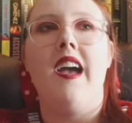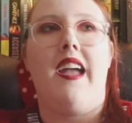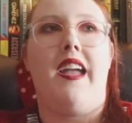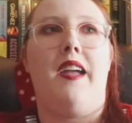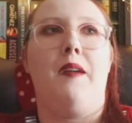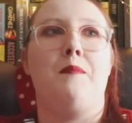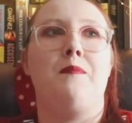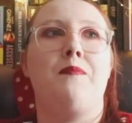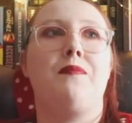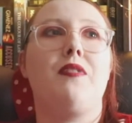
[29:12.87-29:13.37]

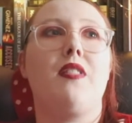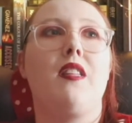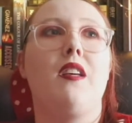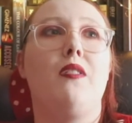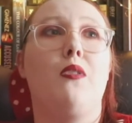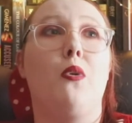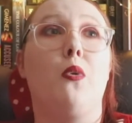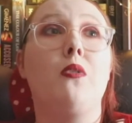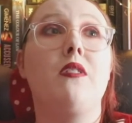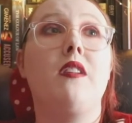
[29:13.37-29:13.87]

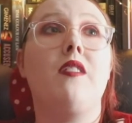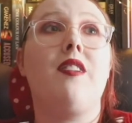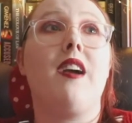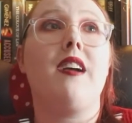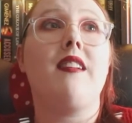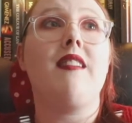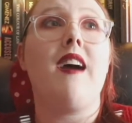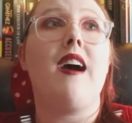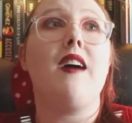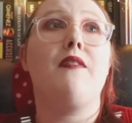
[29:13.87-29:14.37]
The only
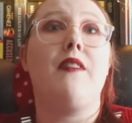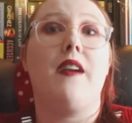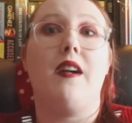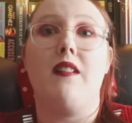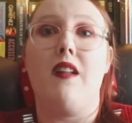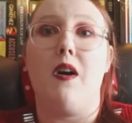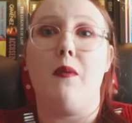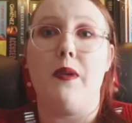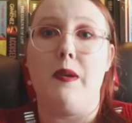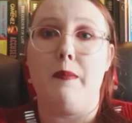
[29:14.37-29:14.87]
thing that I
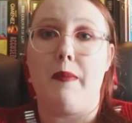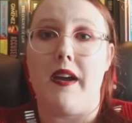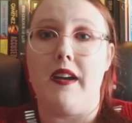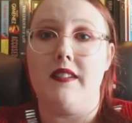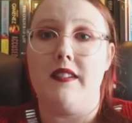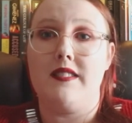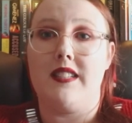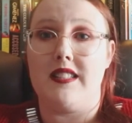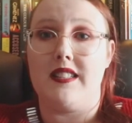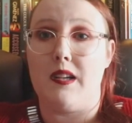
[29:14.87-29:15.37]
felt a wee bit
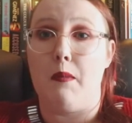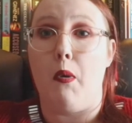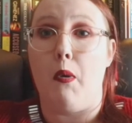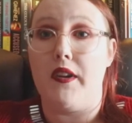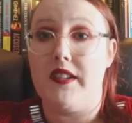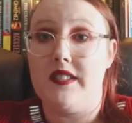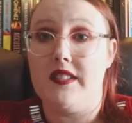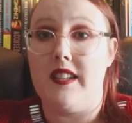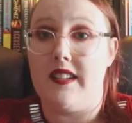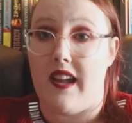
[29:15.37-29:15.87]

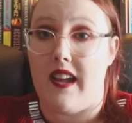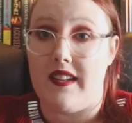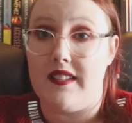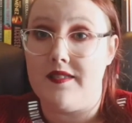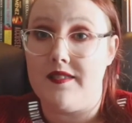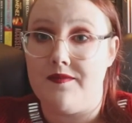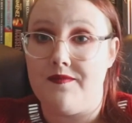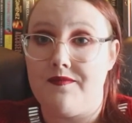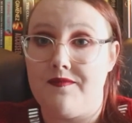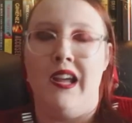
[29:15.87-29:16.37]
disappointed
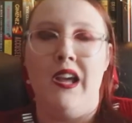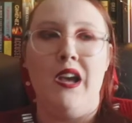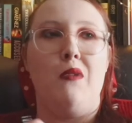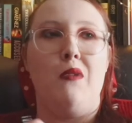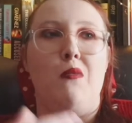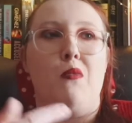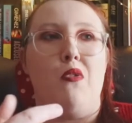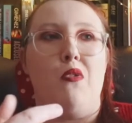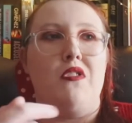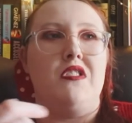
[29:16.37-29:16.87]
in
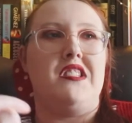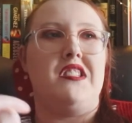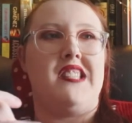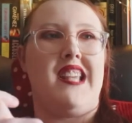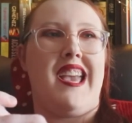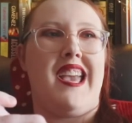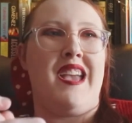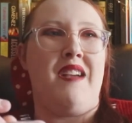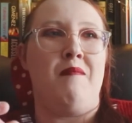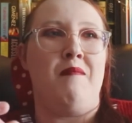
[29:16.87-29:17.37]
was
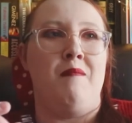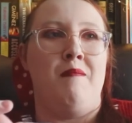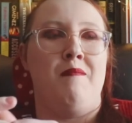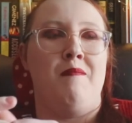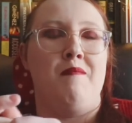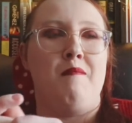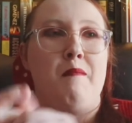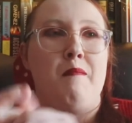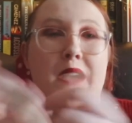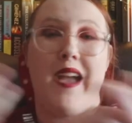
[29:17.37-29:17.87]

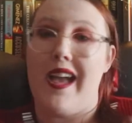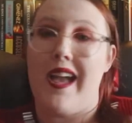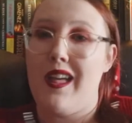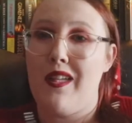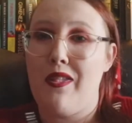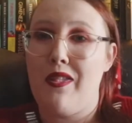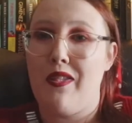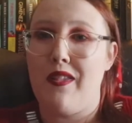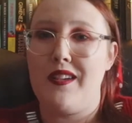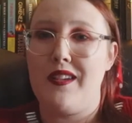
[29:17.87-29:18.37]

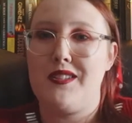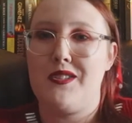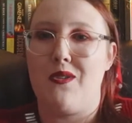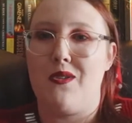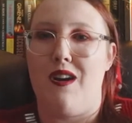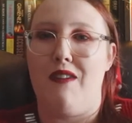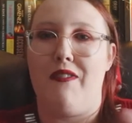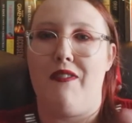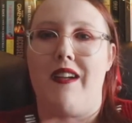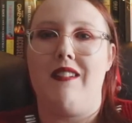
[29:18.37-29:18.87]
death.
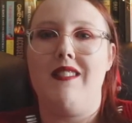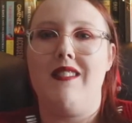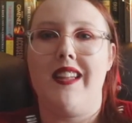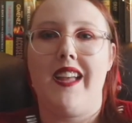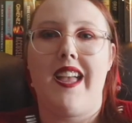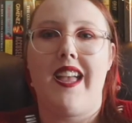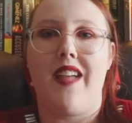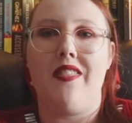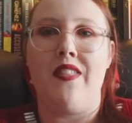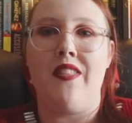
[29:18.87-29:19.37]
So I felt
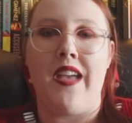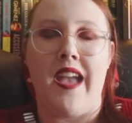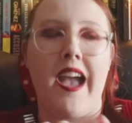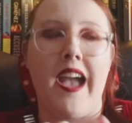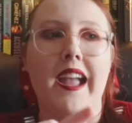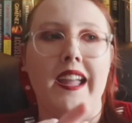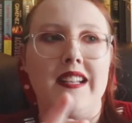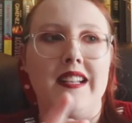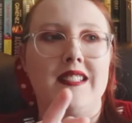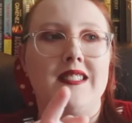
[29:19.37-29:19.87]
like in the
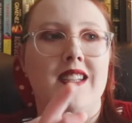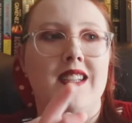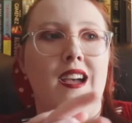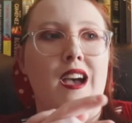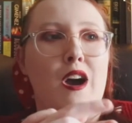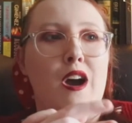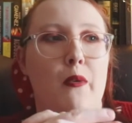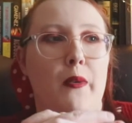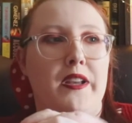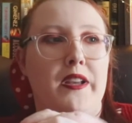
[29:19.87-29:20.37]
end,
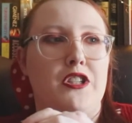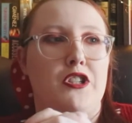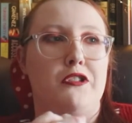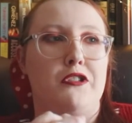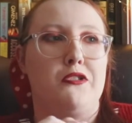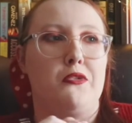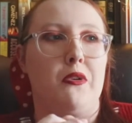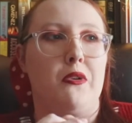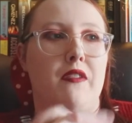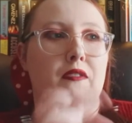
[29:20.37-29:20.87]
when she
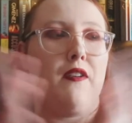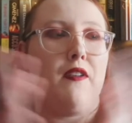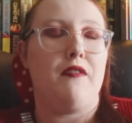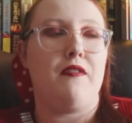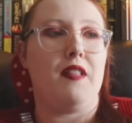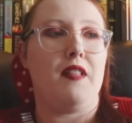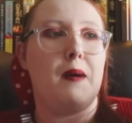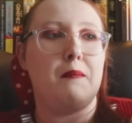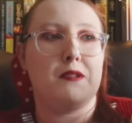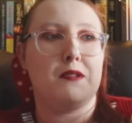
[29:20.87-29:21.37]
sort of
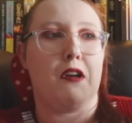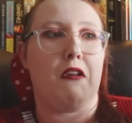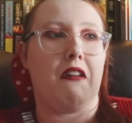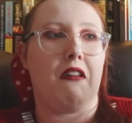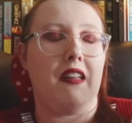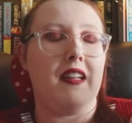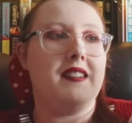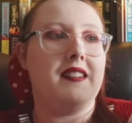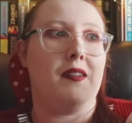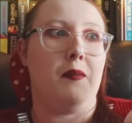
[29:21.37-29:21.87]
flipped her
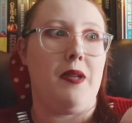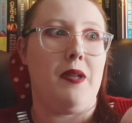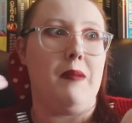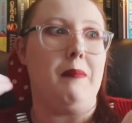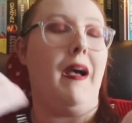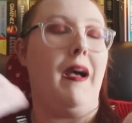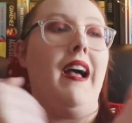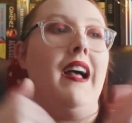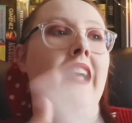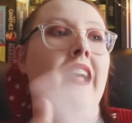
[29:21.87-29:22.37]
lid a wee
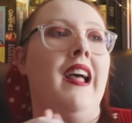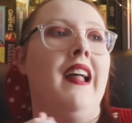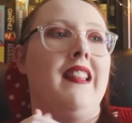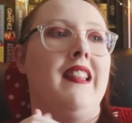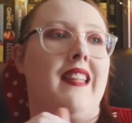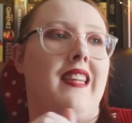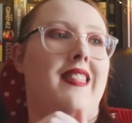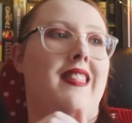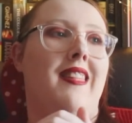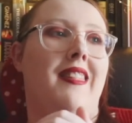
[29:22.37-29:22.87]
bit,
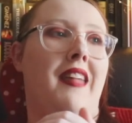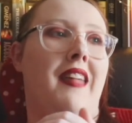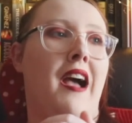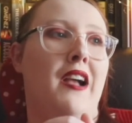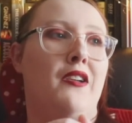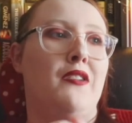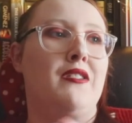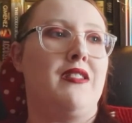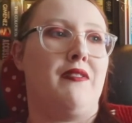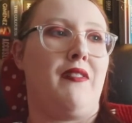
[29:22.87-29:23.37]
like
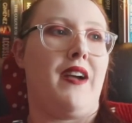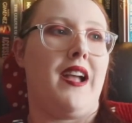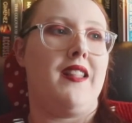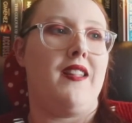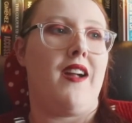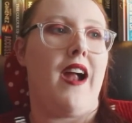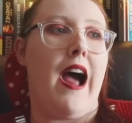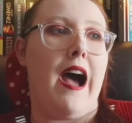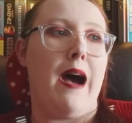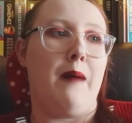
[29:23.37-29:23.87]
that could have
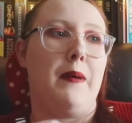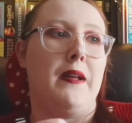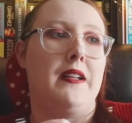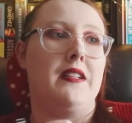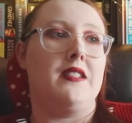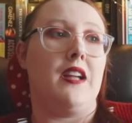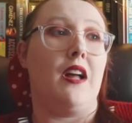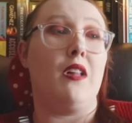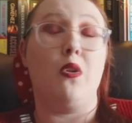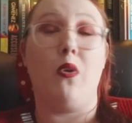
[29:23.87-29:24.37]
either
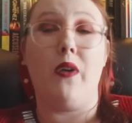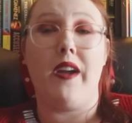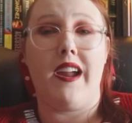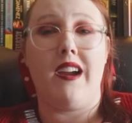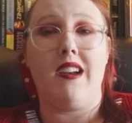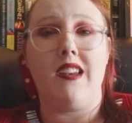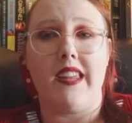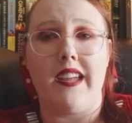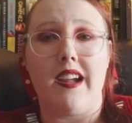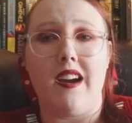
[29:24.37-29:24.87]
happened a lot
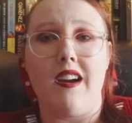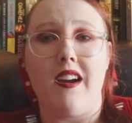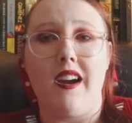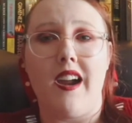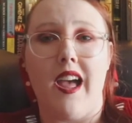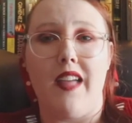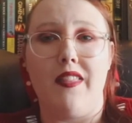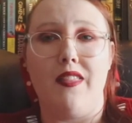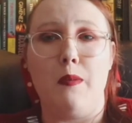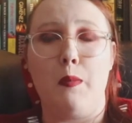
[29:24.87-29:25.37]

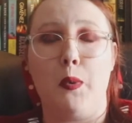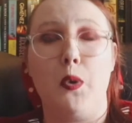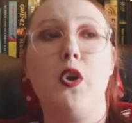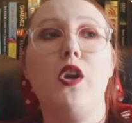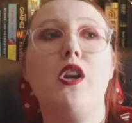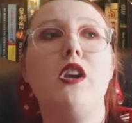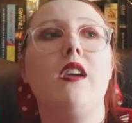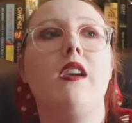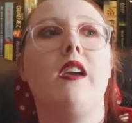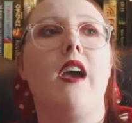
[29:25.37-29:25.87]
earlier in the
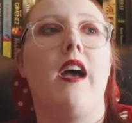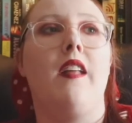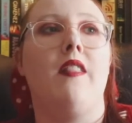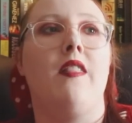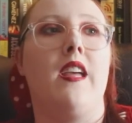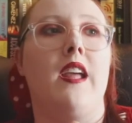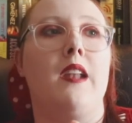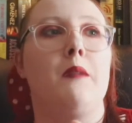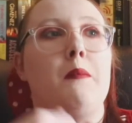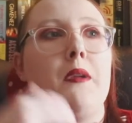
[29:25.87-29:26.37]
book
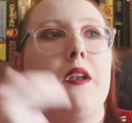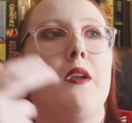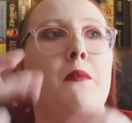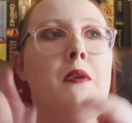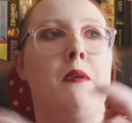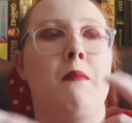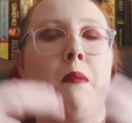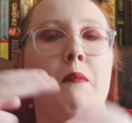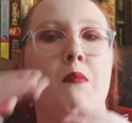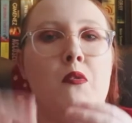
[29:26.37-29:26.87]
and then been a
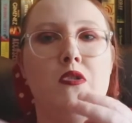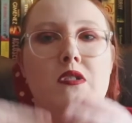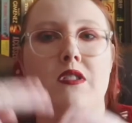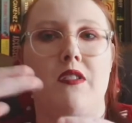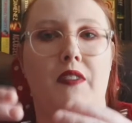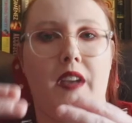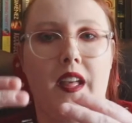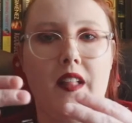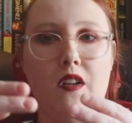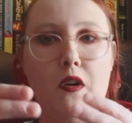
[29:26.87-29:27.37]
wee bit more
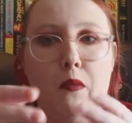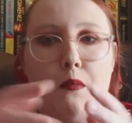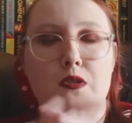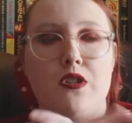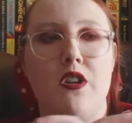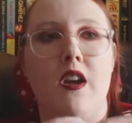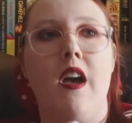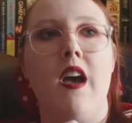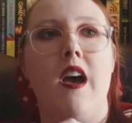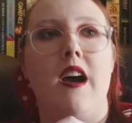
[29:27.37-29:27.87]

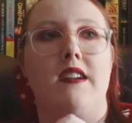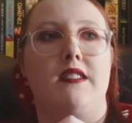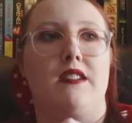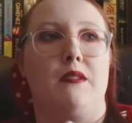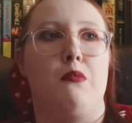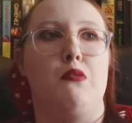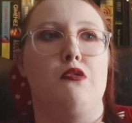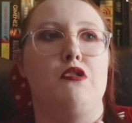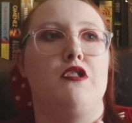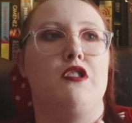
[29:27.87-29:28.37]
developed, as
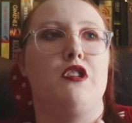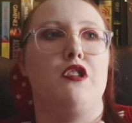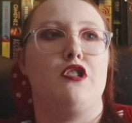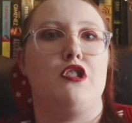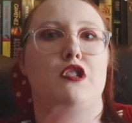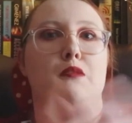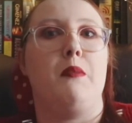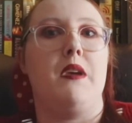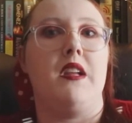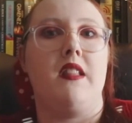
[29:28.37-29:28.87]
opposed to it
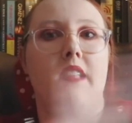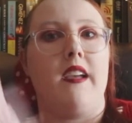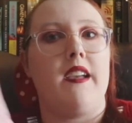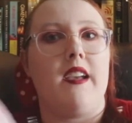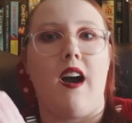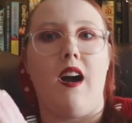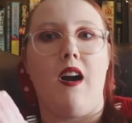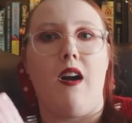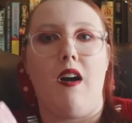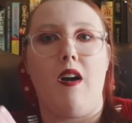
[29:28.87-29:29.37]
just being
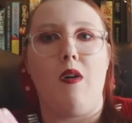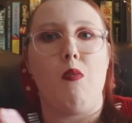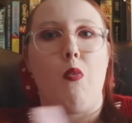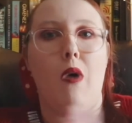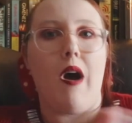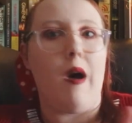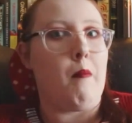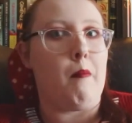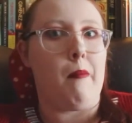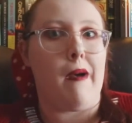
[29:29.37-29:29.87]
like a
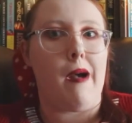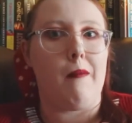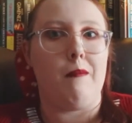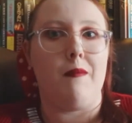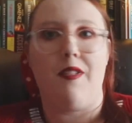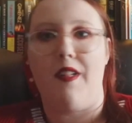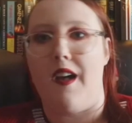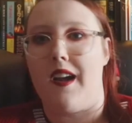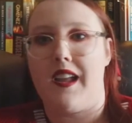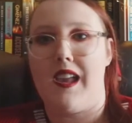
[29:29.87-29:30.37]
wham
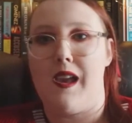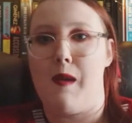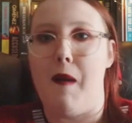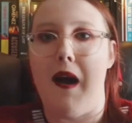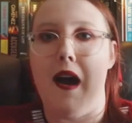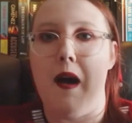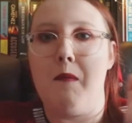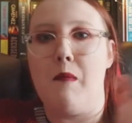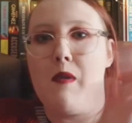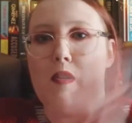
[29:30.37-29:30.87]
bam thank you
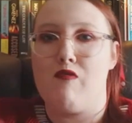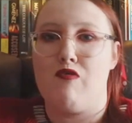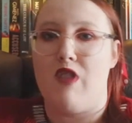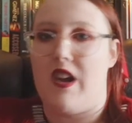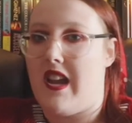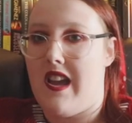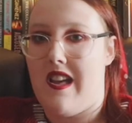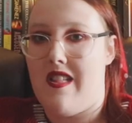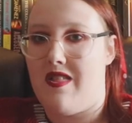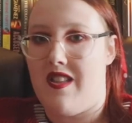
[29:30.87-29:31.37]
ma'am
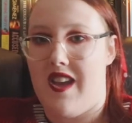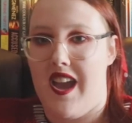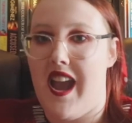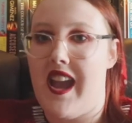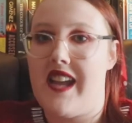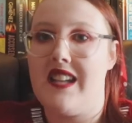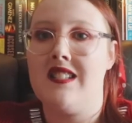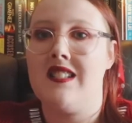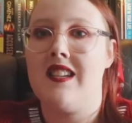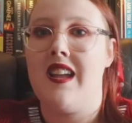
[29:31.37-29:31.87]
right at the
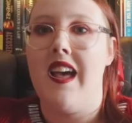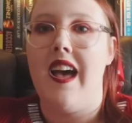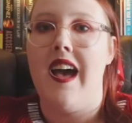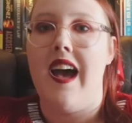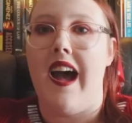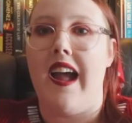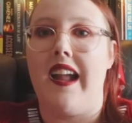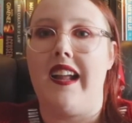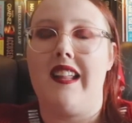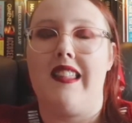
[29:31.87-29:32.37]
end.
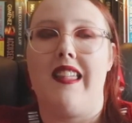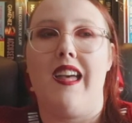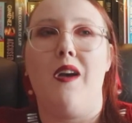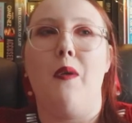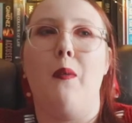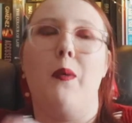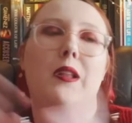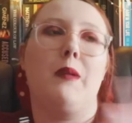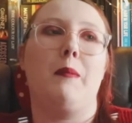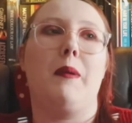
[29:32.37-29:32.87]
I think that
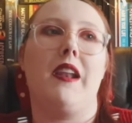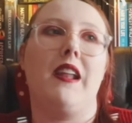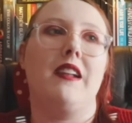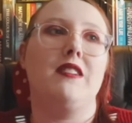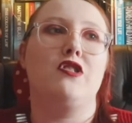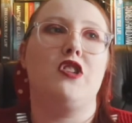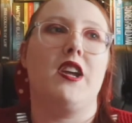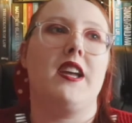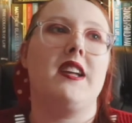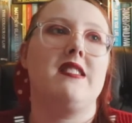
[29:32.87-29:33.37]
it would have been
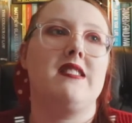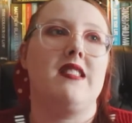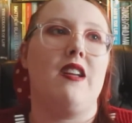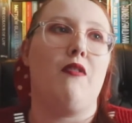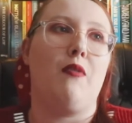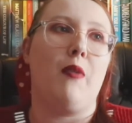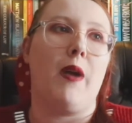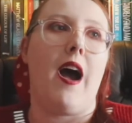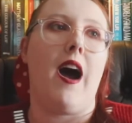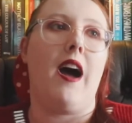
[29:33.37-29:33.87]
interesting
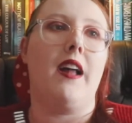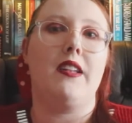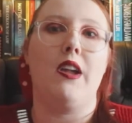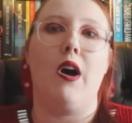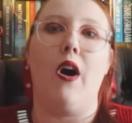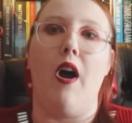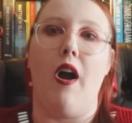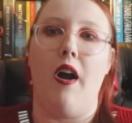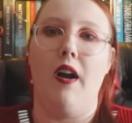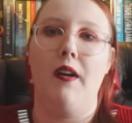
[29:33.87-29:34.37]
if we had
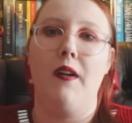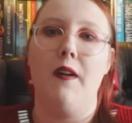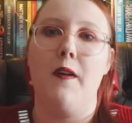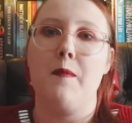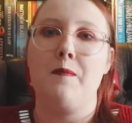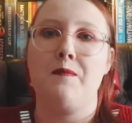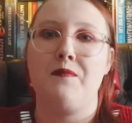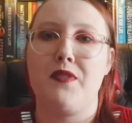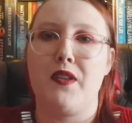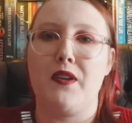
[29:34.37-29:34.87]
her
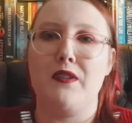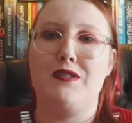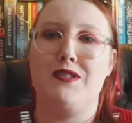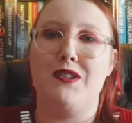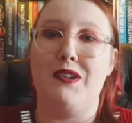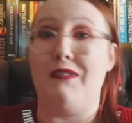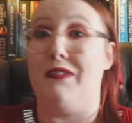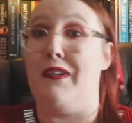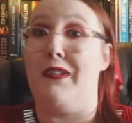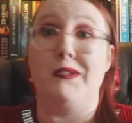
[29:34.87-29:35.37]

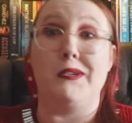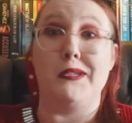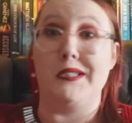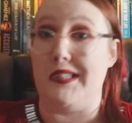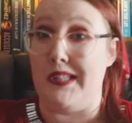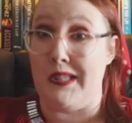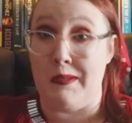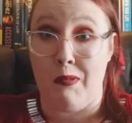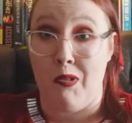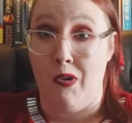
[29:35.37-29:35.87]
sort of
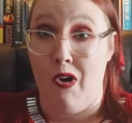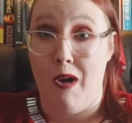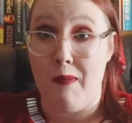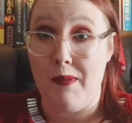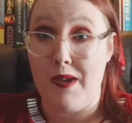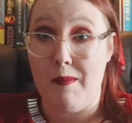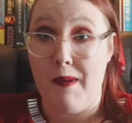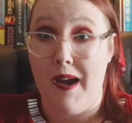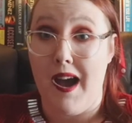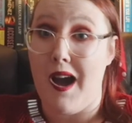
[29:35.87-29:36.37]
losing the plot
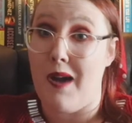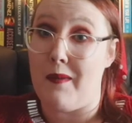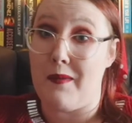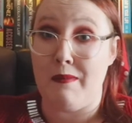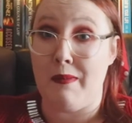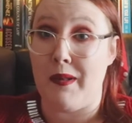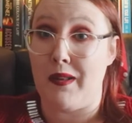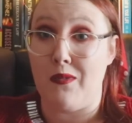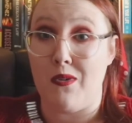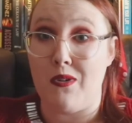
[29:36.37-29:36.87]
a
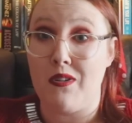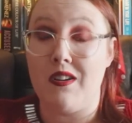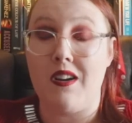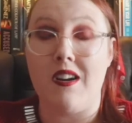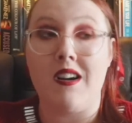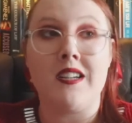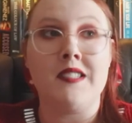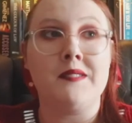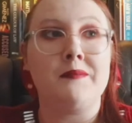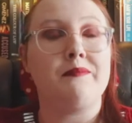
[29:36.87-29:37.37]
wee bit
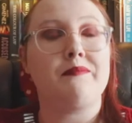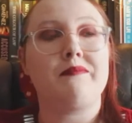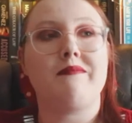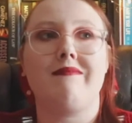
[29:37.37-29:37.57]
longer.